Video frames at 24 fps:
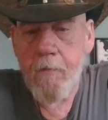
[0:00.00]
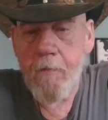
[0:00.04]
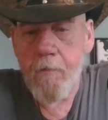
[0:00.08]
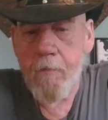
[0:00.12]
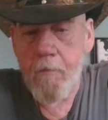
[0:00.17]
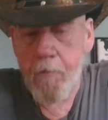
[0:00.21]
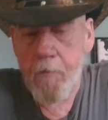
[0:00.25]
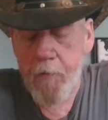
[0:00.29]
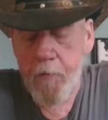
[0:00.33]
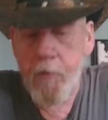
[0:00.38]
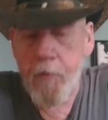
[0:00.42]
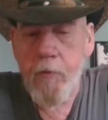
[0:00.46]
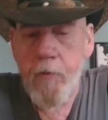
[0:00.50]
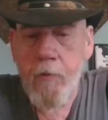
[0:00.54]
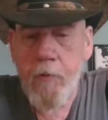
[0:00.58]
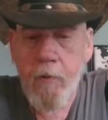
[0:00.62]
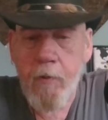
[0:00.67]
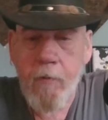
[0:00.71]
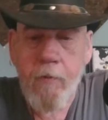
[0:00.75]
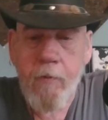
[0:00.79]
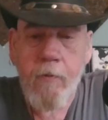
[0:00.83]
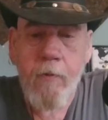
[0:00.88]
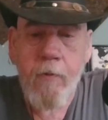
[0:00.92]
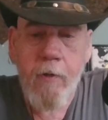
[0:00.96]
with your
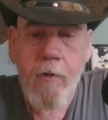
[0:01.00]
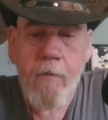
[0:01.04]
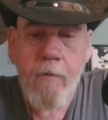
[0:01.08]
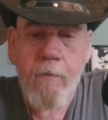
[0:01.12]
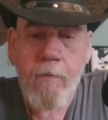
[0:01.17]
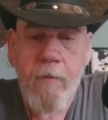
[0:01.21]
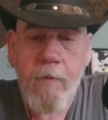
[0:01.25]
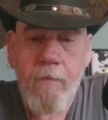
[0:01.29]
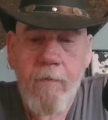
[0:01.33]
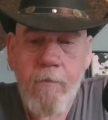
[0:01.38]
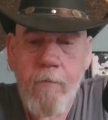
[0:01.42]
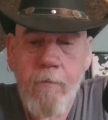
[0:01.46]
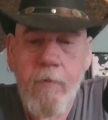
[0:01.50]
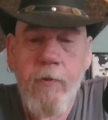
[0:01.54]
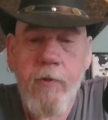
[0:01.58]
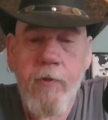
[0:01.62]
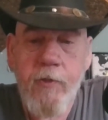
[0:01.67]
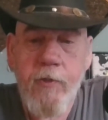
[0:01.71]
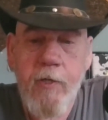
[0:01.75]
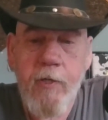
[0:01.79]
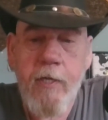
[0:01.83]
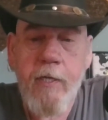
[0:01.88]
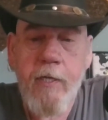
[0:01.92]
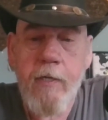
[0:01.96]
local government, with the
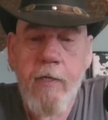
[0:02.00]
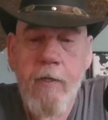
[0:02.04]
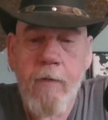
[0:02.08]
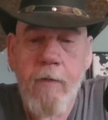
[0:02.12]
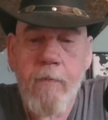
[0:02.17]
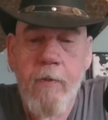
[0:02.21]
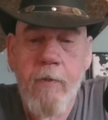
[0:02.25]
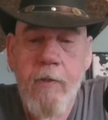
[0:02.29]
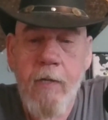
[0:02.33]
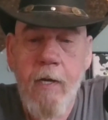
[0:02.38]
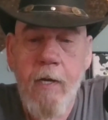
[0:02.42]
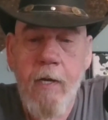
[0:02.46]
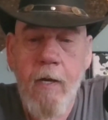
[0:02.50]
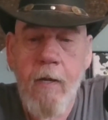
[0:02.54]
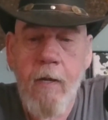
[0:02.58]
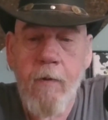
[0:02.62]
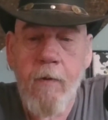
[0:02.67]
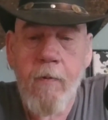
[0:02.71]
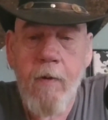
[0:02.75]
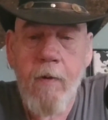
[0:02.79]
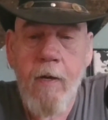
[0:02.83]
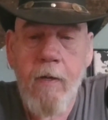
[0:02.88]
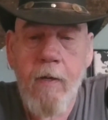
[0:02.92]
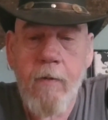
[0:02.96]
state government of
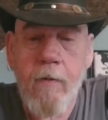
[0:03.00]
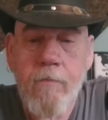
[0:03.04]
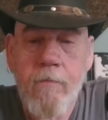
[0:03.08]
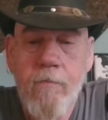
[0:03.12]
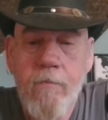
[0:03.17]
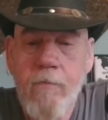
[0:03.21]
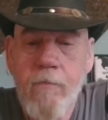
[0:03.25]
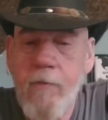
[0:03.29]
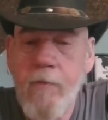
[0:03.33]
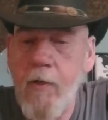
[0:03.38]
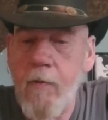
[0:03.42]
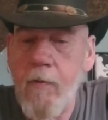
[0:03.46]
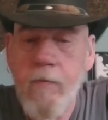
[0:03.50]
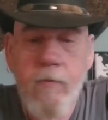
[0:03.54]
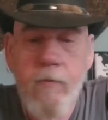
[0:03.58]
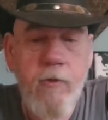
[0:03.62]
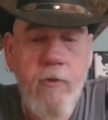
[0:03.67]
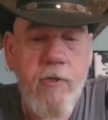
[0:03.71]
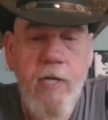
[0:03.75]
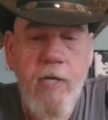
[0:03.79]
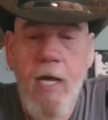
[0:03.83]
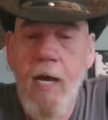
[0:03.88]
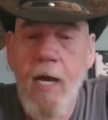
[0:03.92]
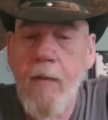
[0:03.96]
Colorado. Don't
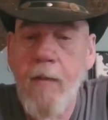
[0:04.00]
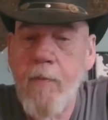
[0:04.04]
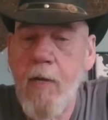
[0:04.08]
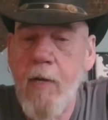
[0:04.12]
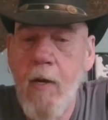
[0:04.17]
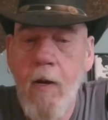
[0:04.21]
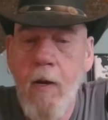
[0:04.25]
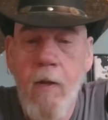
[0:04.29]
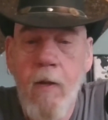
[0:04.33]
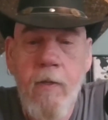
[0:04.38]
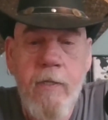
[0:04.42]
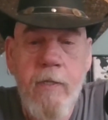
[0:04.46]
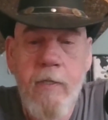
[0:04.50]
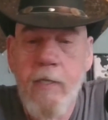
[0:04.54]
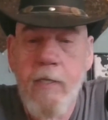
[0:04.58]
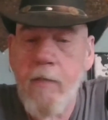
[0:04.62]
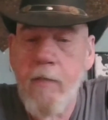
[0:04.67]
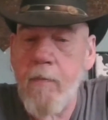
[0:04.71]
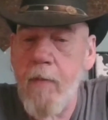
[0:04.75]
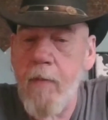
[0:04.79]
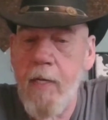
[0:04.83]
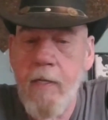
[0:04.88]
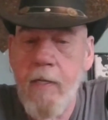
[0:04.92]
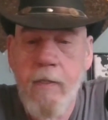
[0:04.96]
stop calling,
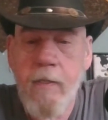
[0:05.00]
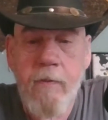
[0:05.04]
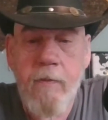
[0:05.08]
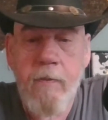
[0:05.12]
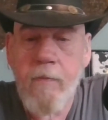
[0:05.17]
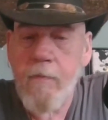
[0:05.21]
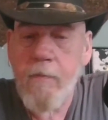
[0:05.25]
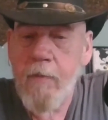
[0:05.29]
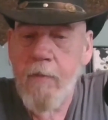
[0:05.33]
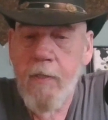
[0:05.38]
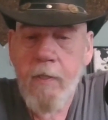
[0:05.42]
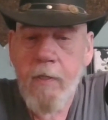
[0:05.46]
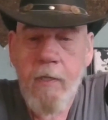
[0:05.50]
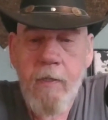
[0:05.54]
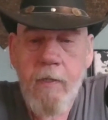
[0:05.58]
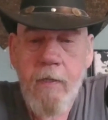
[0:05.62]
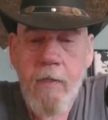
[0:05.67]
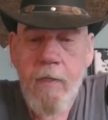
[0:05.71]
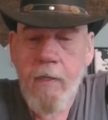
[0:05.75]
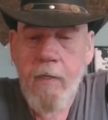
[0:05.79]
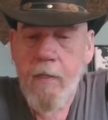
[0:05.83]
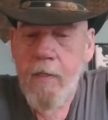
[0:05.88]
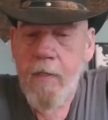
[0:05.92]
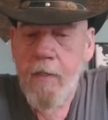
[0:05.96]
emailing,
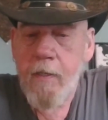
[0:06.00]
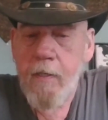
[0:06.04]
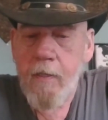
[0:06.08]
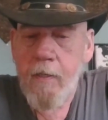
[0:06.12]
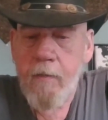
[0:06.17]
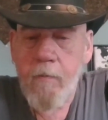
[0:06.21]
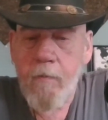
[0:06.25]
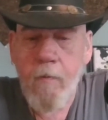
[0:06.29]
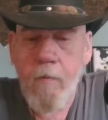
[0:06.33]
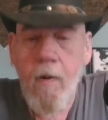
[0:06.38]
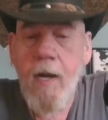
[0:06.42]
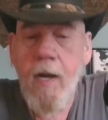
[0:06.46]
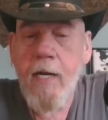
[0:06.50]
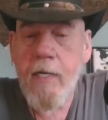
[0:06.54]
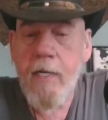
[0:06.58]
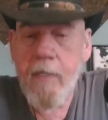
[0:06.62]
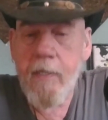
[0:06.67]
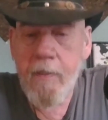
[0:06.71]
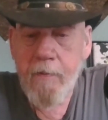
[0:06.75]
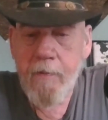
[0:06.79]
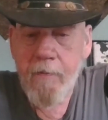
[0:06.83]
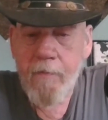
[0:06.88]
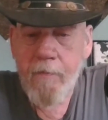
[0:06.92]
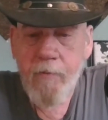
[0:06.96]

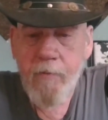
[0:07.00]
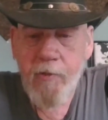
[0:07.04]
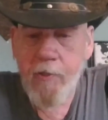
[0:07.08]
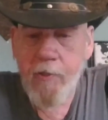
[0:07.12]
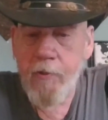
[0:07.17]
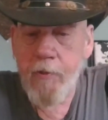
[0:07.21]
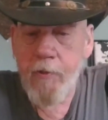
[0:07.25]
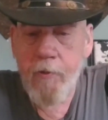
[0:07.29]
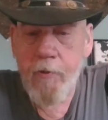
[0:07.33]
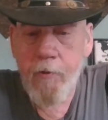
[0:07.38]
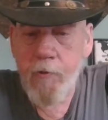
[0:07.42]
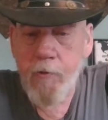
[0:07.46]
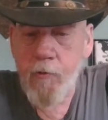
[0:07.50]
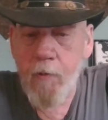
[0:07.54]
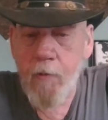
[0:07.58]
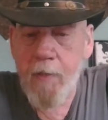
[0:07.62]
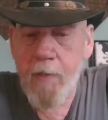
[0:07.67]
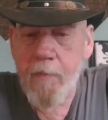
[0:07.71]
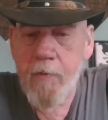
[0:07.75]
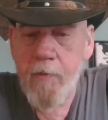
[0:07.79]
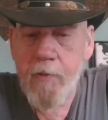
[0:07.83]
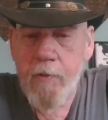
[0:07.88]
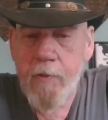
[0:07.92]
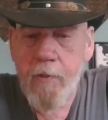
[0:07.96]
writing senators,
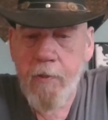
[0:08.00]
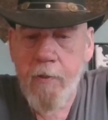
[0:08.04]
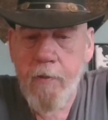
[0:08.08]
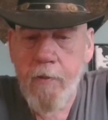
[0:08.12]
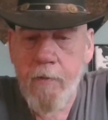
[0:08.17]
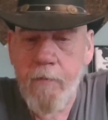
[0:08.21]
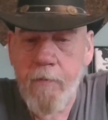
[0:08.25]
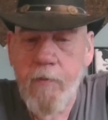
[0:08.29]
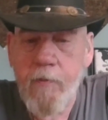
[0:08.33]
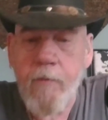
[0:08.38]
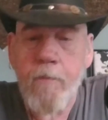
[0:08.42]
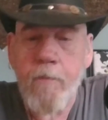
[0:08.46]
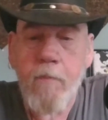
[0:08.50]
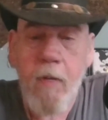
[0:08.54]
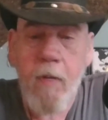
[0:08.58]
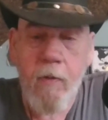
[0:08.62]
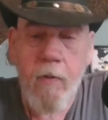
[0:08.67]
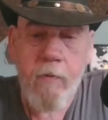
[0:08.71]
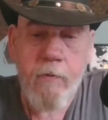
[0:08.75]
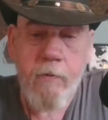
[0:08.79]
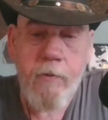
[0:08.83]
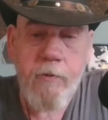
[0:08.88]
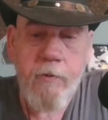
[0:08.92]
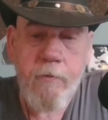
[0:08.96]
representatives, and
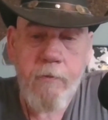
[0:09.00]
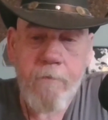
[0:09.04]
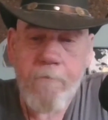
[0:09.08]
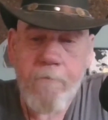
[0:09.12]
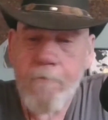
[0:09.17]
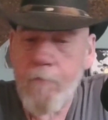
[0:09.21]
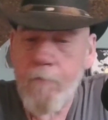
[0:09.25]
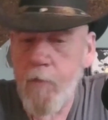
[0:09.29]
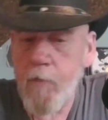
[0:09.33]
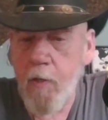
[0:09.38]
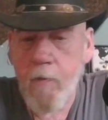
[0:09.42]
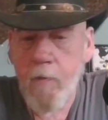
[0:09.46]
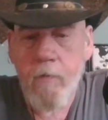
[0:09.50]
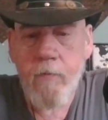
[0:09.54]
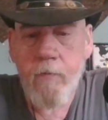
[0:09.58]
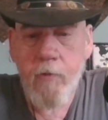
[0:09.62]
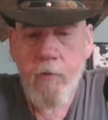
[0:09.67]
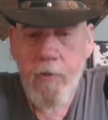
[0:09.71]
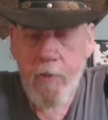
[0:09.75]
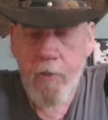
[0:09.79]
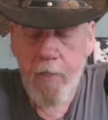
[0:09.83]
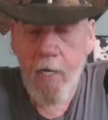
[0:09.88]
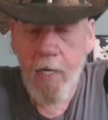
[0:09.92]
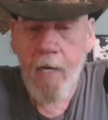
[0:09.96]
polis. Don't
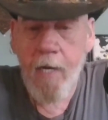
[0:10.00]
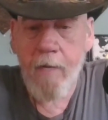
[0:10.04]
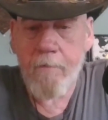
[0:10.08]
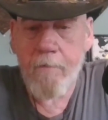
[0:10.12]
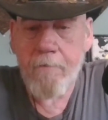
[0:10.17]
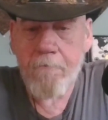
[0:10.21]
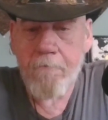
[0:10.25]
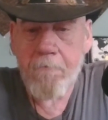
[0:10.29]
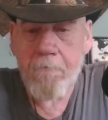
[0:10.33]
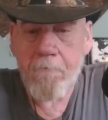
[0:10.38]
stop.